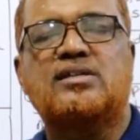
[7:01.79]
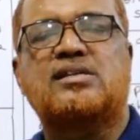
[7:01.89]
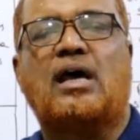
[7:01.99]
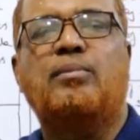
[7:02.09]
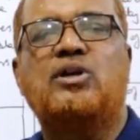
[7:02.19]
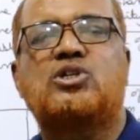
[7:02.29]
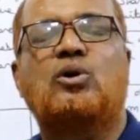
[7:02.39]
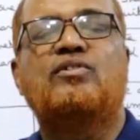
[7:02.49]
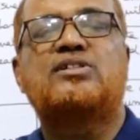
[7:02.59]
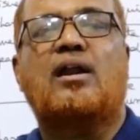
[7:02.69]
shares can be
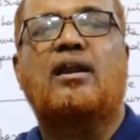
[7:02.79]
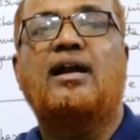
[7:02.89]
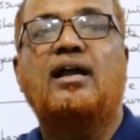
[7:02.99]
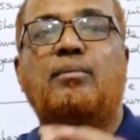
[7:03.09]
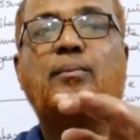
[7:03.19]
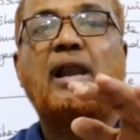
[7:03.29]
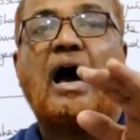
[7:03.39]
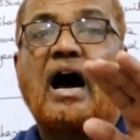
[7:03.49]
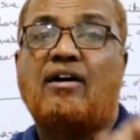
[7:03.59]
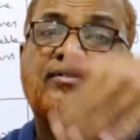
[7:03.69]
issued which are
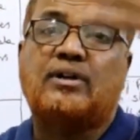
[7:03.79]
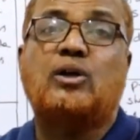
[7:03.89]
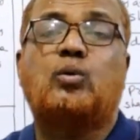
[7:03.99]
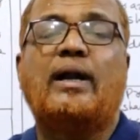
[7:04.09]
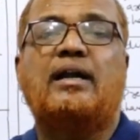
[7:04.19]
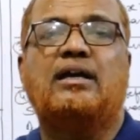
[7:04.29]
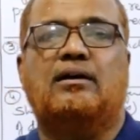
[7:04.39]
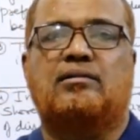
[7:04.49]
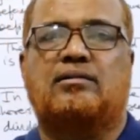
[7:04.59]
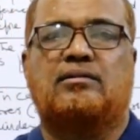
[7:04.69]
redeemable after twenty
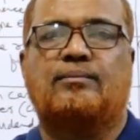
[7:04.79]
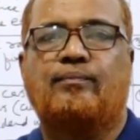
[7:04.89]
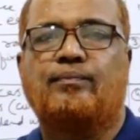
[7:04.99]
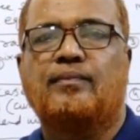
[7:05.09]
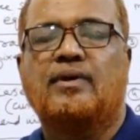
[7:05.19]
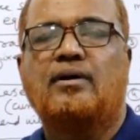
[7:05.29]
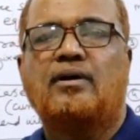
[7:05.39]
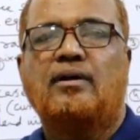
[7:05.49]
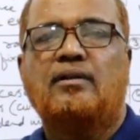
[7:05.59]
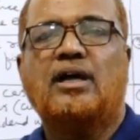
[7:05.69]
years.
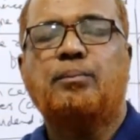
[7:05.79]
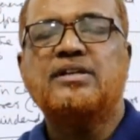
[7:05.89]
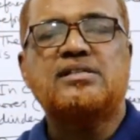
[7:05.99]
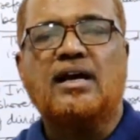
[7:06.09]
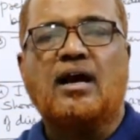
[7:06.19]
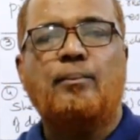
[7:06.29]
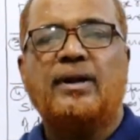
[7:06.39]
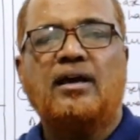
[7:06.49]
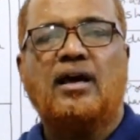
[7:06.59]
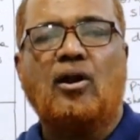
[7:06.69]
That means a
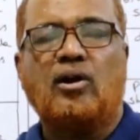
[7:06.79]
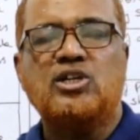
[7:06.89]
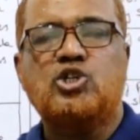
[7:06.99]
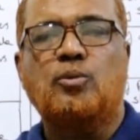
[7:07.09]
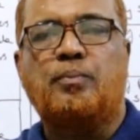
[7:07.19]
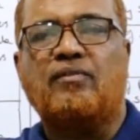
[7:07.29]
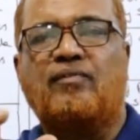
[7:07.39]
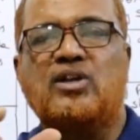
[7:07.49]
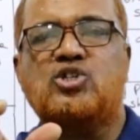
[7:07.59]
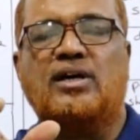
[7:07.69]
company cannot issue
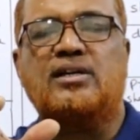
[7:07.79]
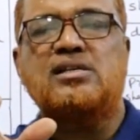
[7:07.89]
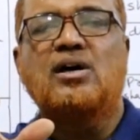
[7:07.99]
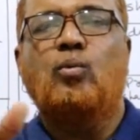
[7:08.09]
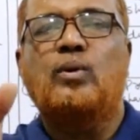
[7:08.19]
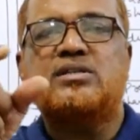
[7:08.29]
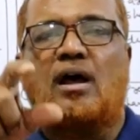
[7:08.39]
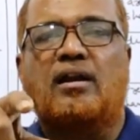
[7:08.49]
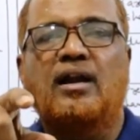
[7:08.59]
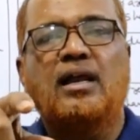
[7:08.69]
preference shares which
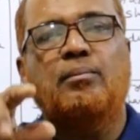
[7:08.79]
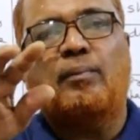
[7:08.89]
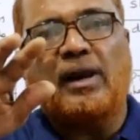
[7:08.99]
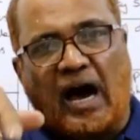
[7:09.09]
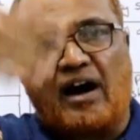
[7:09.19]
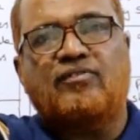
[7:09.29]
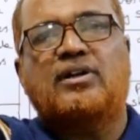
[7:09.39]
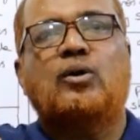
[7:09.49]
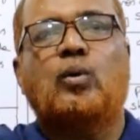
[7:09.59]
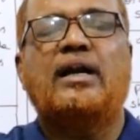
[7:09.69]
are redeemable
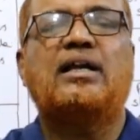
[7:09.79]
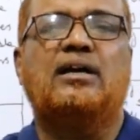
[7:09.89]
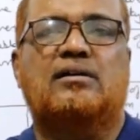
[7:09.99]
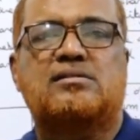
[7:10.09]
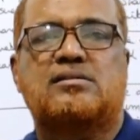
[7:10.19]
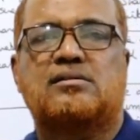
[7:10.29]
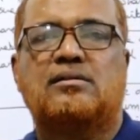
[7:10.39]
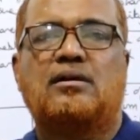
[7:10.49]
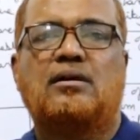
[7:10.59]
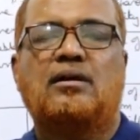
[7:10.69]
after twenty
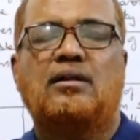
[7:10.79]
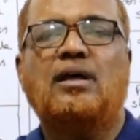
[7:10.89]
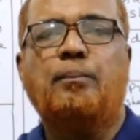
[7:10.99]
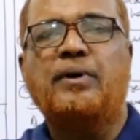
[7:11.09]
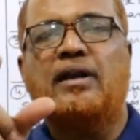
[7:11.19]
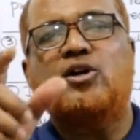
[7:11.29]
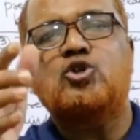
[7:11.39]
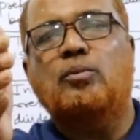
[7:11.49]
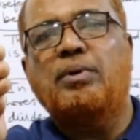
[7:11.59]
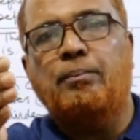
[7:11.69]
years. The period
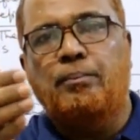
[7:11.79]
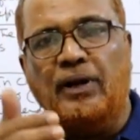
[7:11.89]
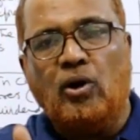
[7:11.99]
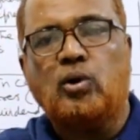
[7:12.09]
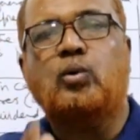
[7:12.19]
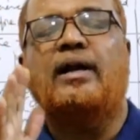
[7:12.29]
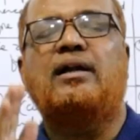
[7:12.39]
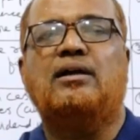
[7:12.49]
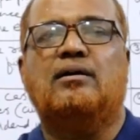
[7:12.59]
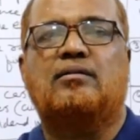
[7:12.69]
should be below
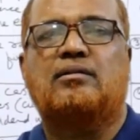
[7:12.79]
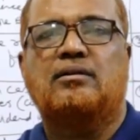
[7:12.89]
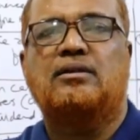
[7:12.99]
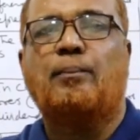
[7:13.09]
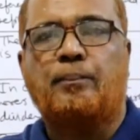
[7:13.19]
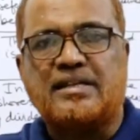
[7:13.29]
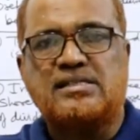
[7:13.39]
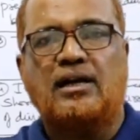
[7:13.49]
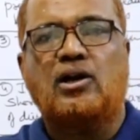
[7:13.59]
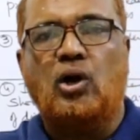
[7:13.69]
twenty years. The
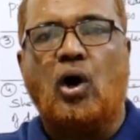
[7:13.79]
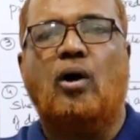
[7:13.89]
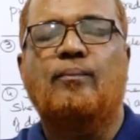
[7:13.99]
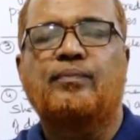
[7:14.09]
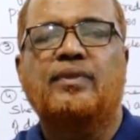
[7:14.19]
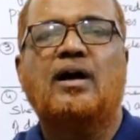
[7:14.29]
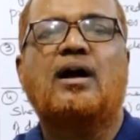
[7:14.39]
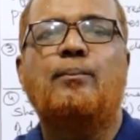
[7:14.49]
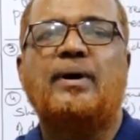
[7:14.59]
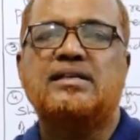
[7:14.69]
present law, the
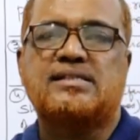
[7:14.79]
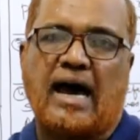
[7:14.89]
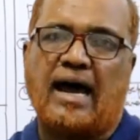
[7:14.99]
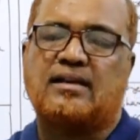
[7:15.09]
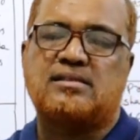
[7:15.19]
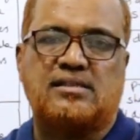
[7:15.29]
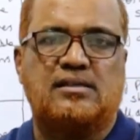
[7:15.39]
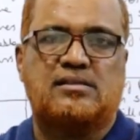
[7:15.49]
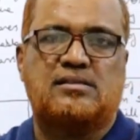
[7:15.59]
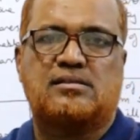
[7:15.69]
Companies Act
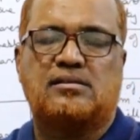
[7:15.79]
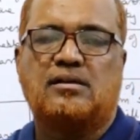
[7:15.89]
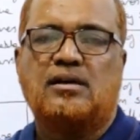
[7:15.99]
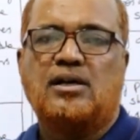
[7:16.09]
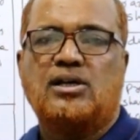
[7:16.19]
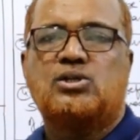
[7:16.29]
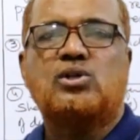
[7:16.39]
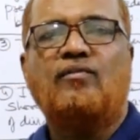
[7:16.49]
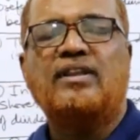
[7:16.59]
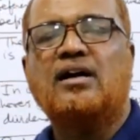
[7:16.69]
says.
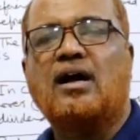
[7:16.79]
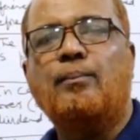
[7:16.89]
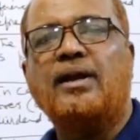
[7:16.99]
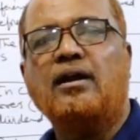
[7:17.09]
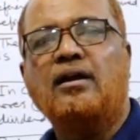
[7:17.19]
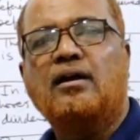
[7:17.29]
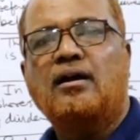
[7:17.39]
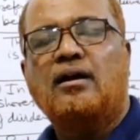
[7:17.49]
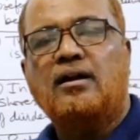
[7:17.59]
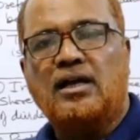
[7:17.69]
So when the company
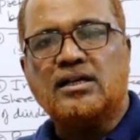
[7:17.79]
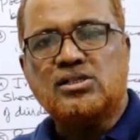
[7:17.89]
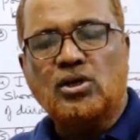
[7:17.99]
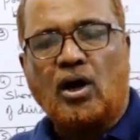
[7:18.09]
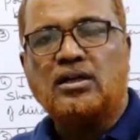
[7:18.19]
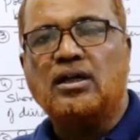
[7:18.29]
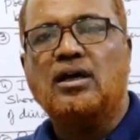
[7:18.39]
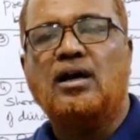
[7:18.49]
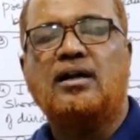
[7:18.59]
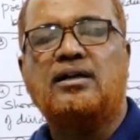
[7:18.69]
does not
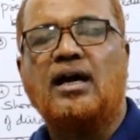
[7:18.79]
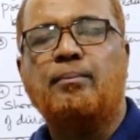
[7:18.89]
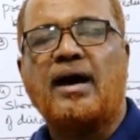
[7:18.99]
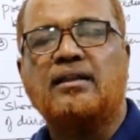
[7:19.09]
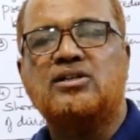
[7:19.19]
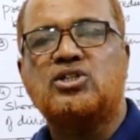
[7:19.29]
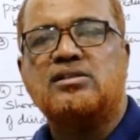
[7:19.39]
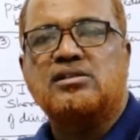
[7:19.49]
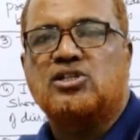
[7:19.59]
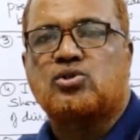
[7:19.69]
uh, take back the
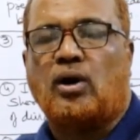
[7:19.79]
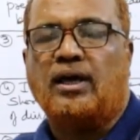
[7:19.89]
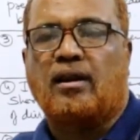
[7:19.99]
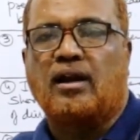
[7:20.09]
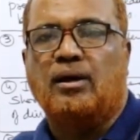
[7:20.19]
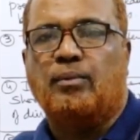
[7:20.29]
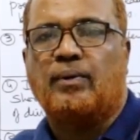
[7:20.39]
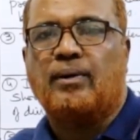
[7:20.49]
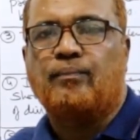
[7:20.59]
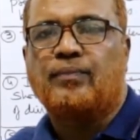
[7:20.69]
shares, it is called
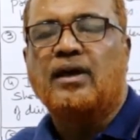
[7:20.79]
irredeemable.